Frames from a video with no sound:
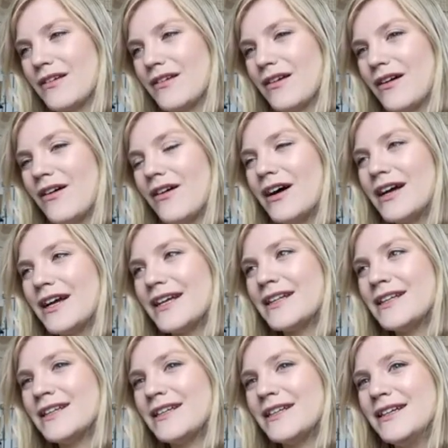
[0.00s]
I
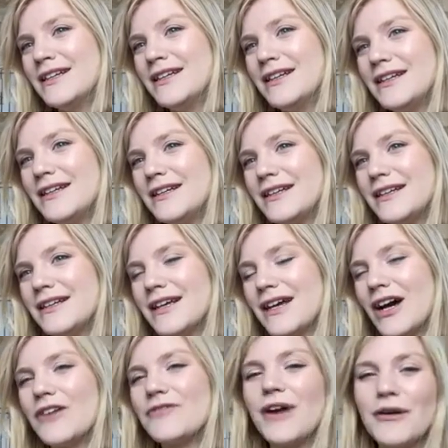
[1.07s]

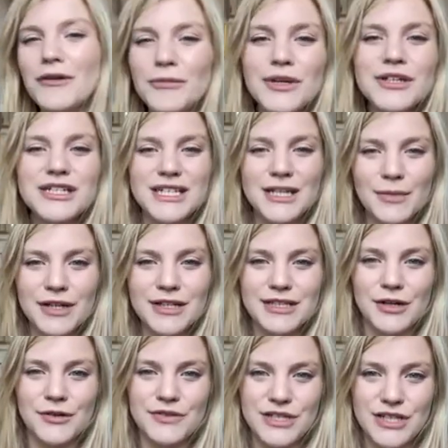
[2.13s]
I very much see
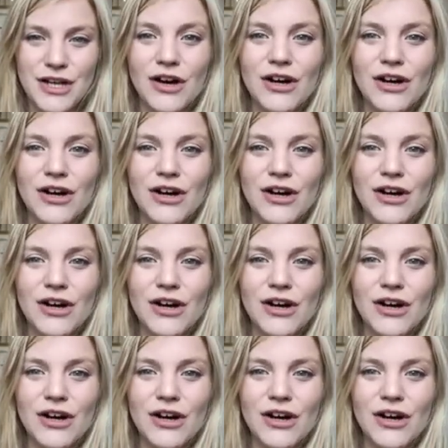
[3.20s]
myself as an